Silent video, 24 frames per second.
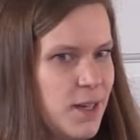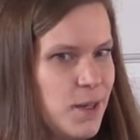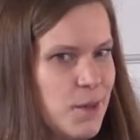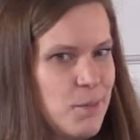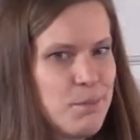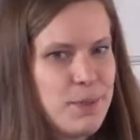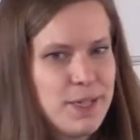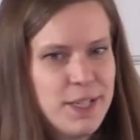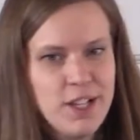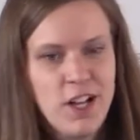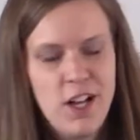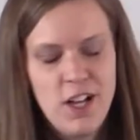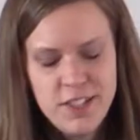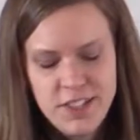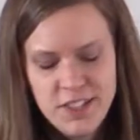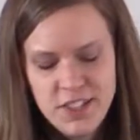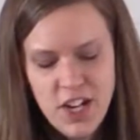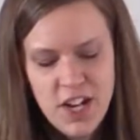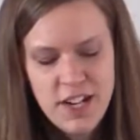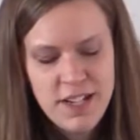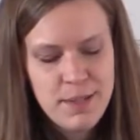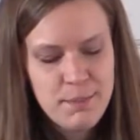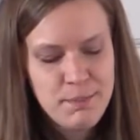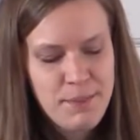But it all
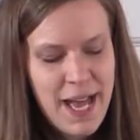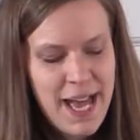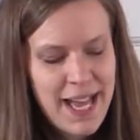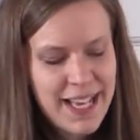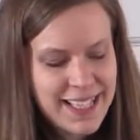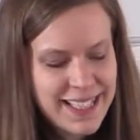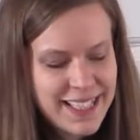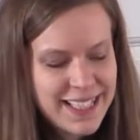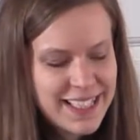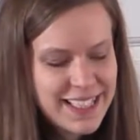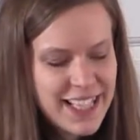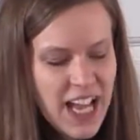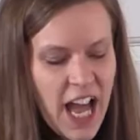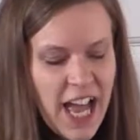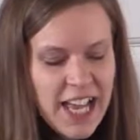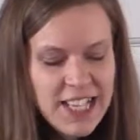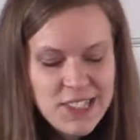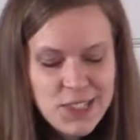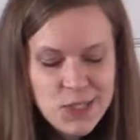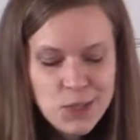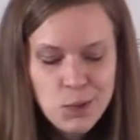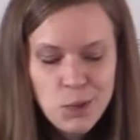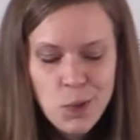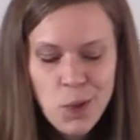started back in high
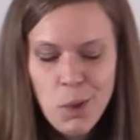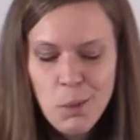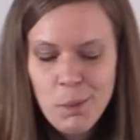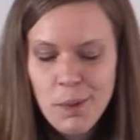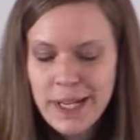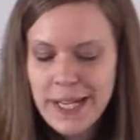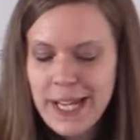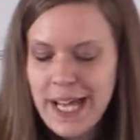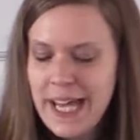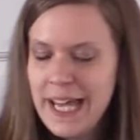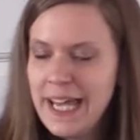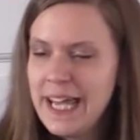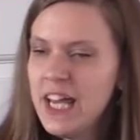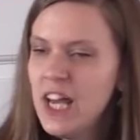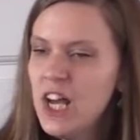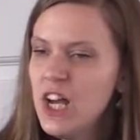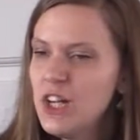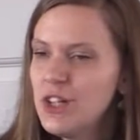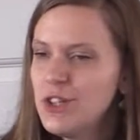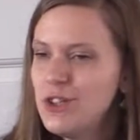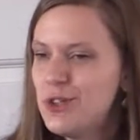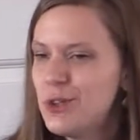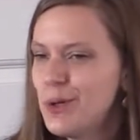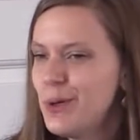school when I
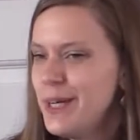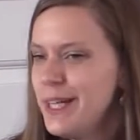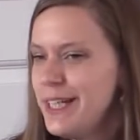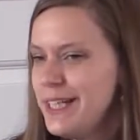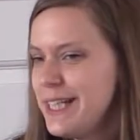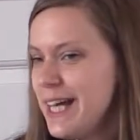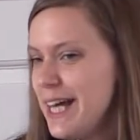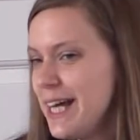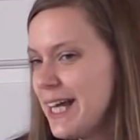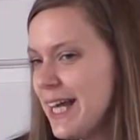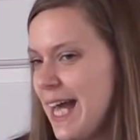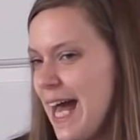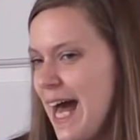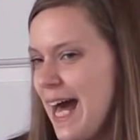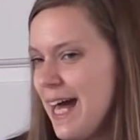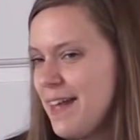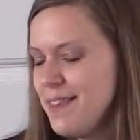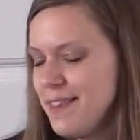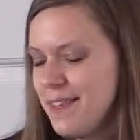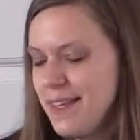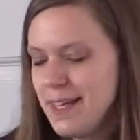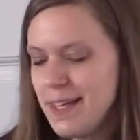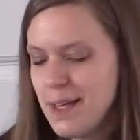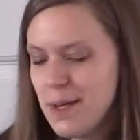joined a
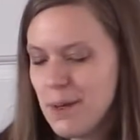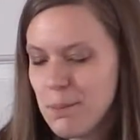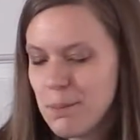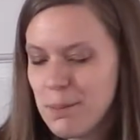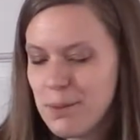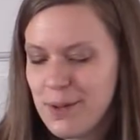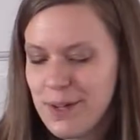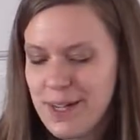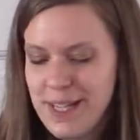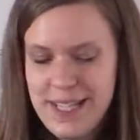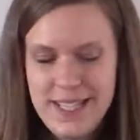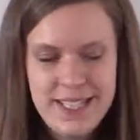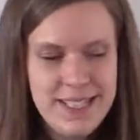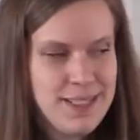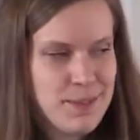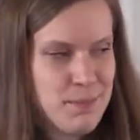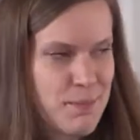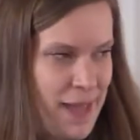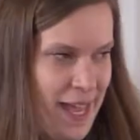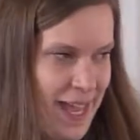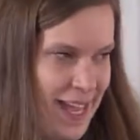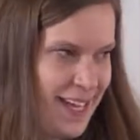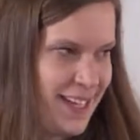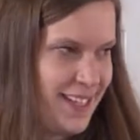Catholic praise
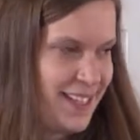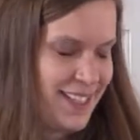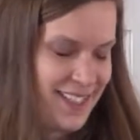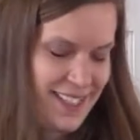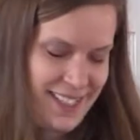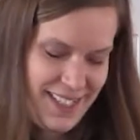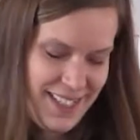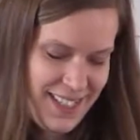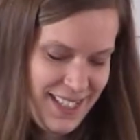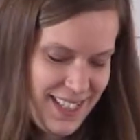band.